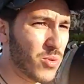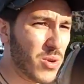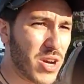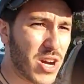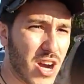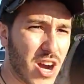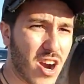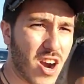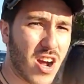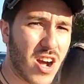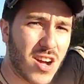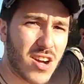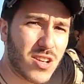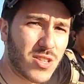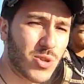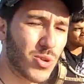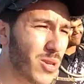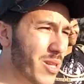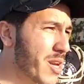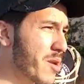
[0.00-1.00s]
we are uh,
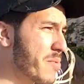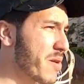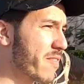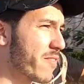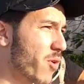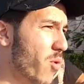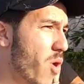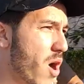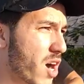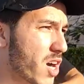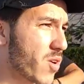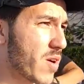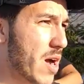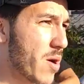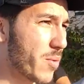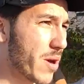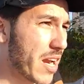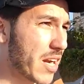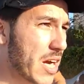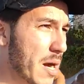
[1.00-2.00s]
doing a little bit of a walk around. We
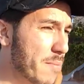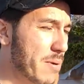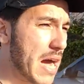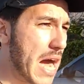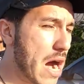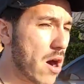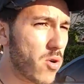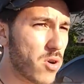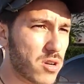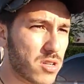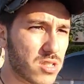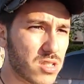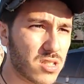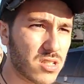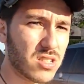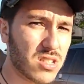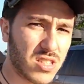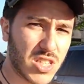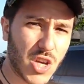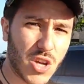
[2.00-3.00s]
got a couple hours
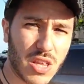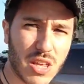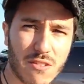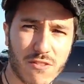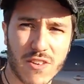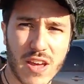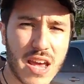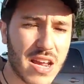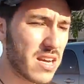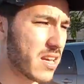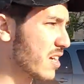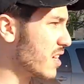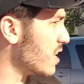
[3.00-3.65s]
until the event.